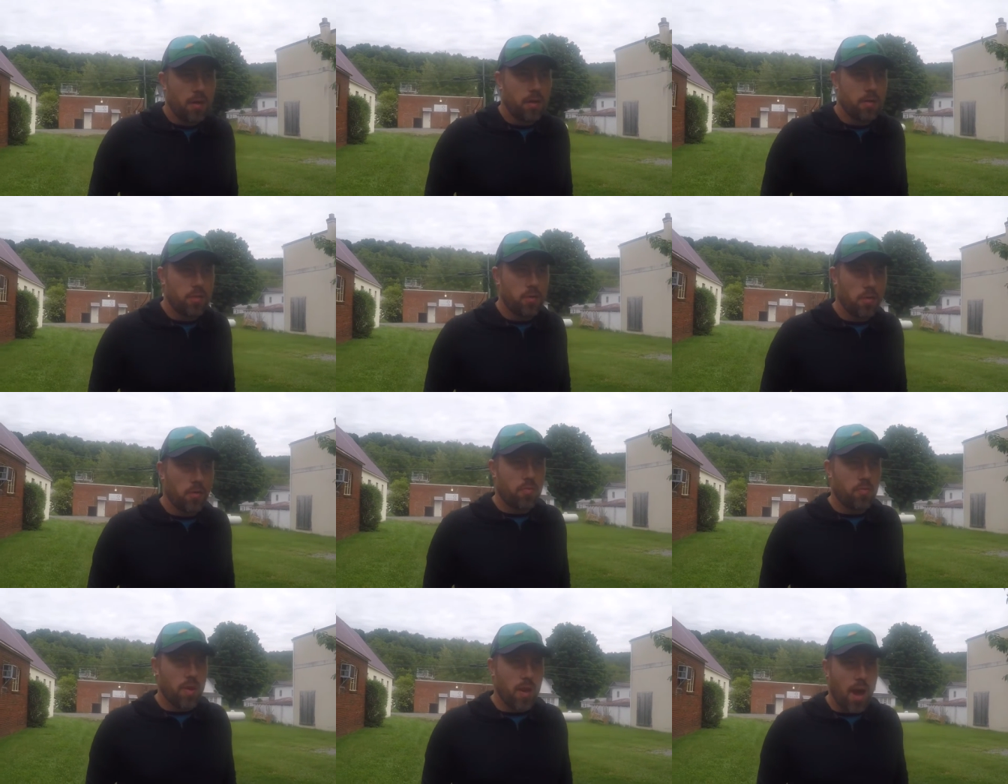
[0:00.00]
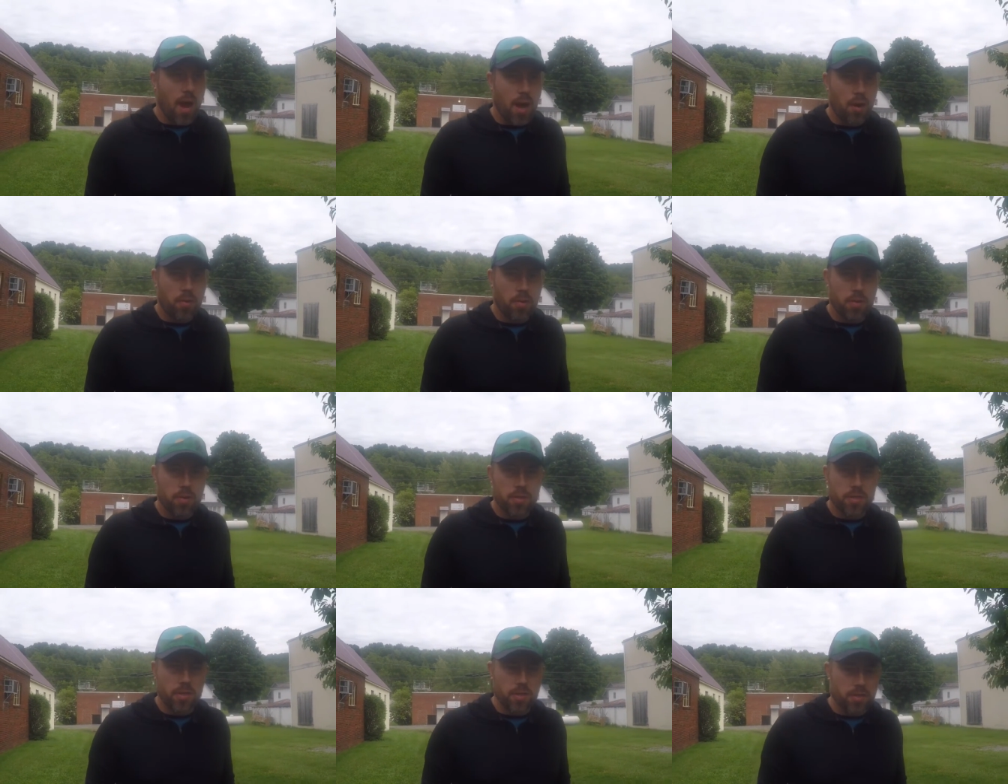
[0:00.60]
2 to 3
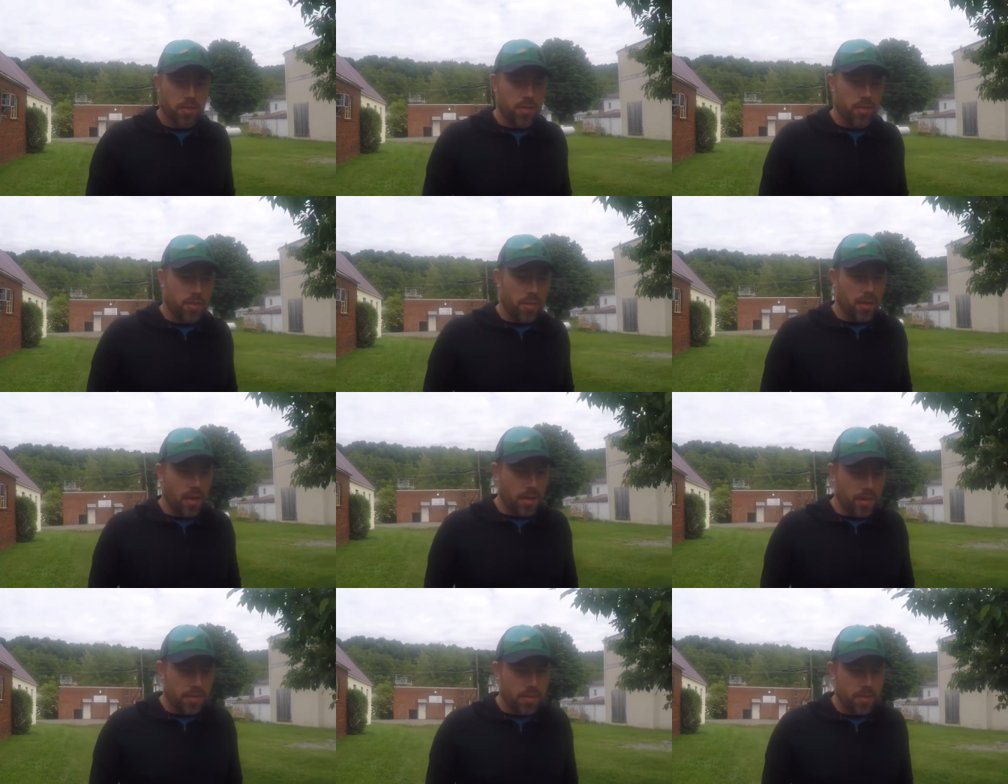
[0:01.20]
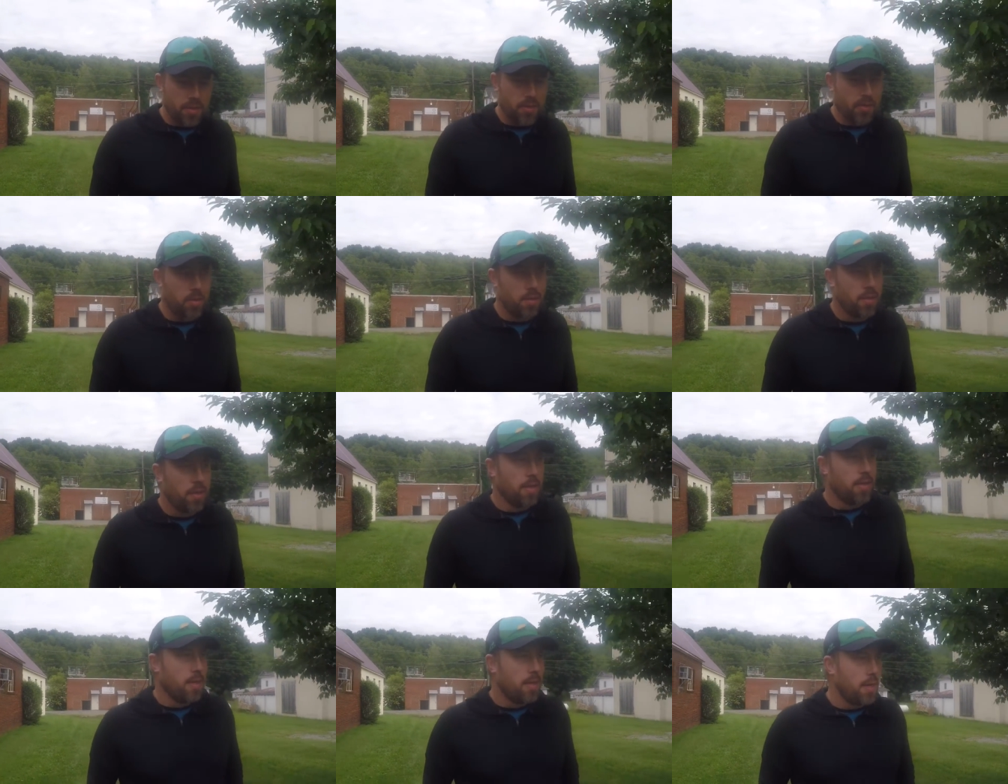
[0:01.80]
hours, and it's just a nice little
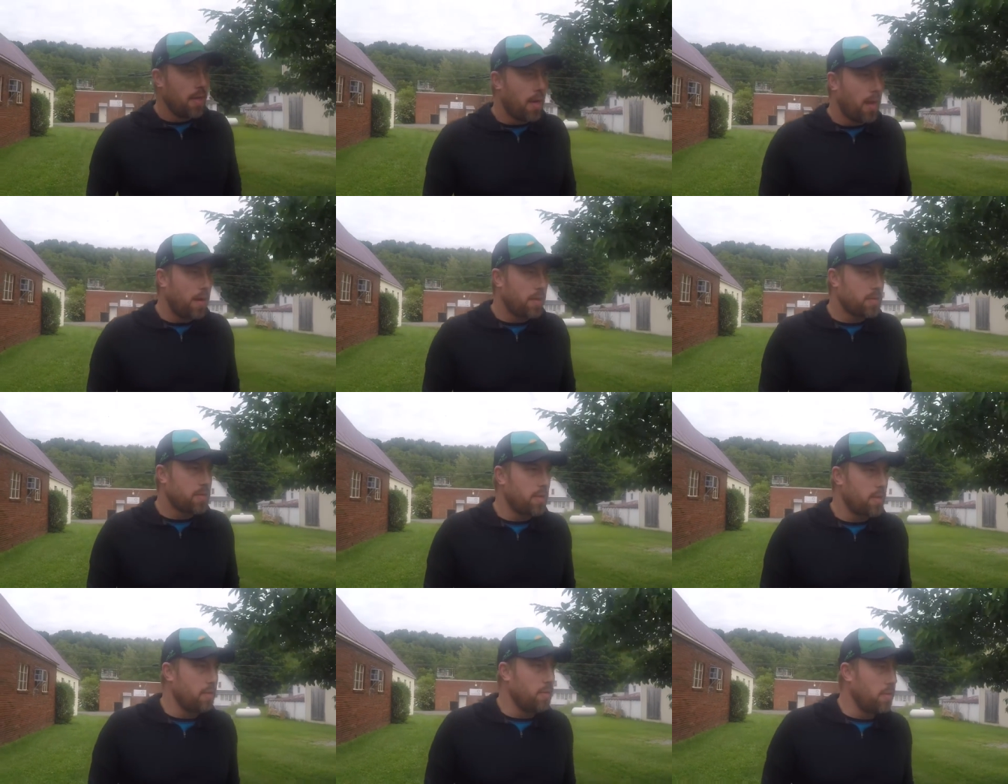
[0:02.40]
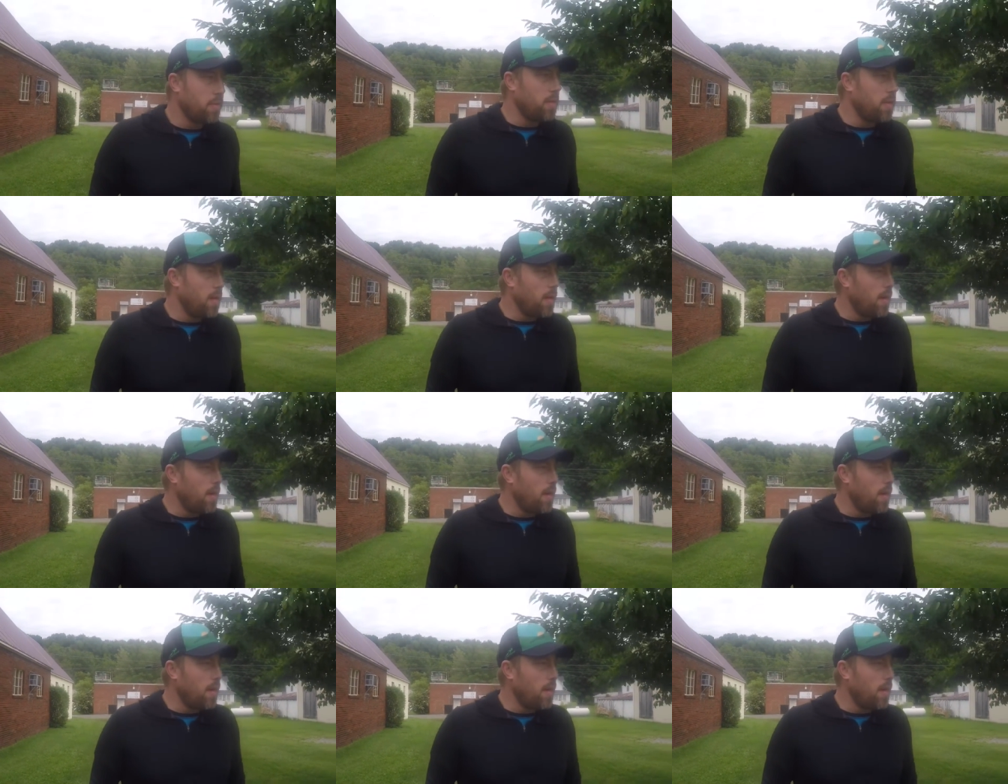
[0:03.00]
subtle